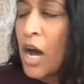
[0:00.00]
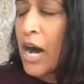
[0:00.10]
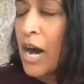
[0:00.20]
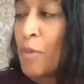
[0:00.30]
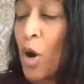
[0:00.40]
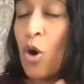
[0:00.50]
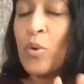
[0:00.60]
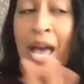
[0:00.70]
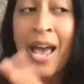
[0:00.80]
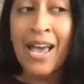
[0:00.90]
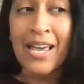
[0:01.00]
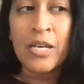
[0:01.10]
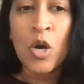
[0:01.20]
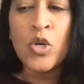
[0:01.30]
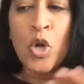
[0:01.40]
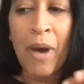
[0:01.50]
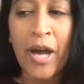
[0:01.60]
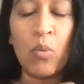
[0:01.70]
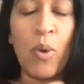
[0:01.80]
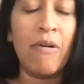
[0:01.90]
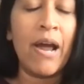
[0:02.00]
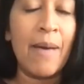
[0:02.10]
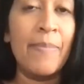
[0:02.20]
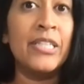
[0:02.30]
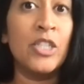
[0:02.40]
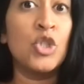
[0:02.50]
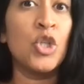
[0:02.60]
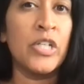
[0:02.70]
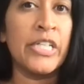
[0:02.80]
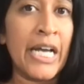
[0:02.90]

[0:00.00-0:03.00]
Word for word: um, okay no matter where I am in this journey.